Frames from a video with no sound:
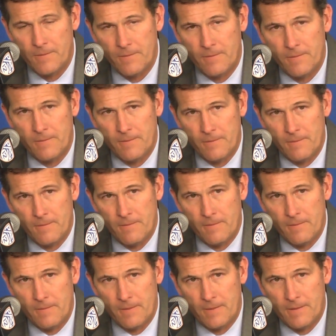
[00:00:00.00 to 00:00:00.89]
what kind of
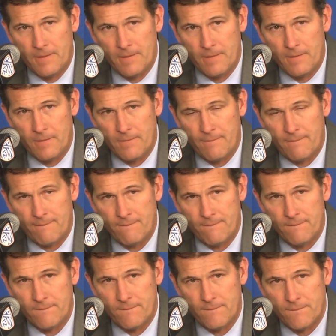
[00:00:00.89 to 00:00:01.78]
led, other than
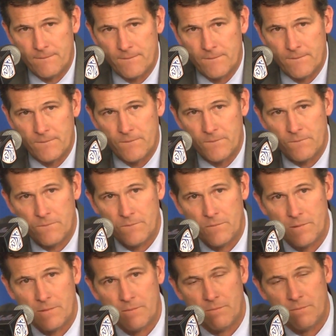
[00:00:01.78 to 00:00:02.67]
Mo being 7-2,
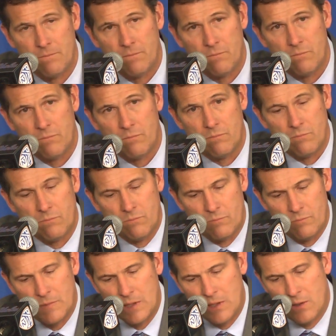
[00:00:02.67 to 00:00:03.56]
what led to the
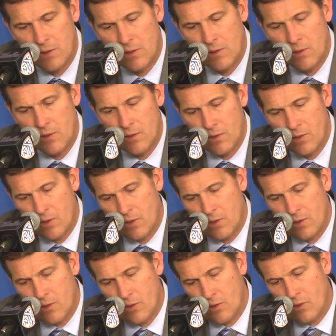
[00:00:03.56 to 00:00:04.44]
13 blocks tonight?
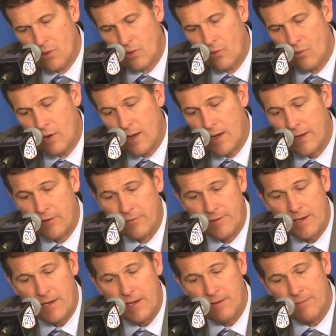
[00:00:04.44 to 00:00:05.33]
Well, I
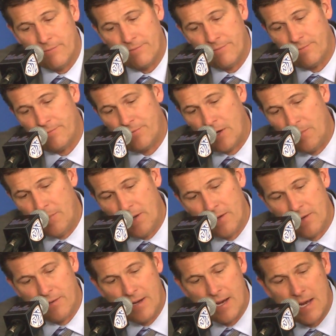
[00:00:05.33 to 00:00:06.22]
don't think very
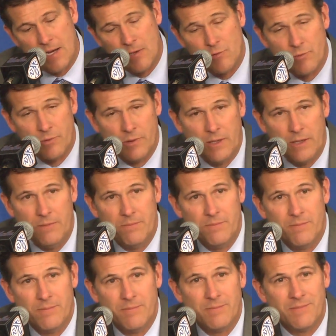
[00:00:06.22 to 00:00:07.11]
many other guys really
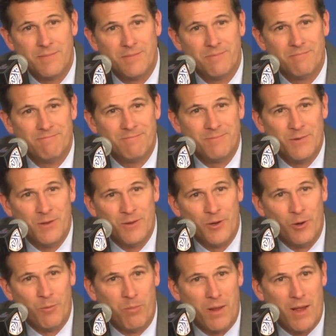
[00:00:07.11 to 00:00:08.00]

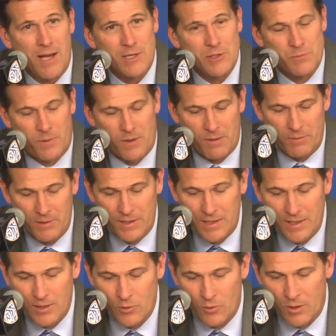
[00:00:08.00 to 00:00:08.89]
their blocks probably
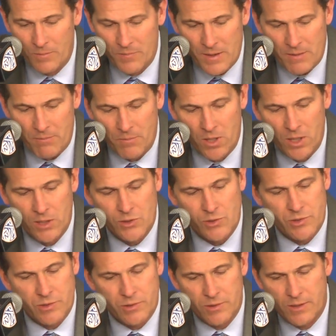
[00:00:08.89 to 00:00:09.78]
didn't go up that
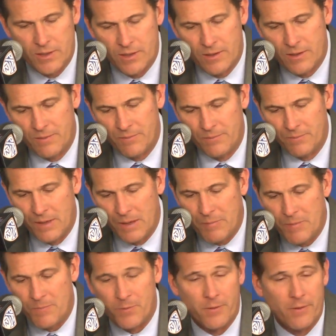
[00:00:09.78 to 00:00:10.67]
much. Uh,
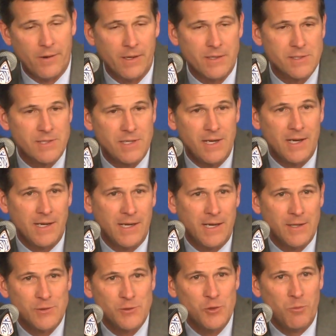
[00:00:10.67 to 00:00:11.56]
maybe Prince, he did not
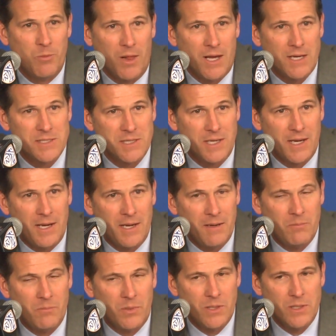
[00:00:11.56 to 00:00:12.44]
get two blocks a
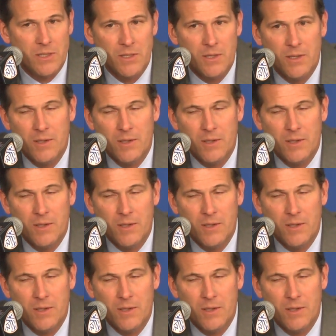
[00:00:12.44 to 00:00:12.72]
game, but